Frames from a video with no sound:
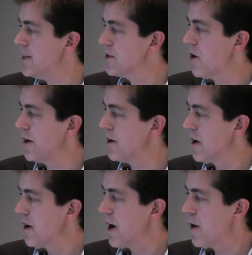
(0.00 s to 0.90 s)
It's
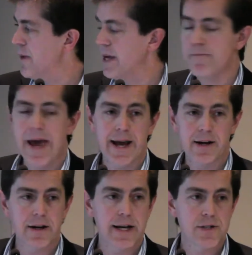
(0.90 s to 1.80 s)
got a big
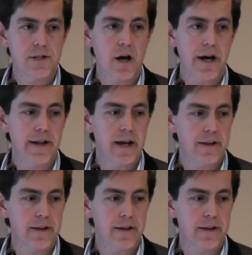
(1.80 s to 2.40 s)
magnet inside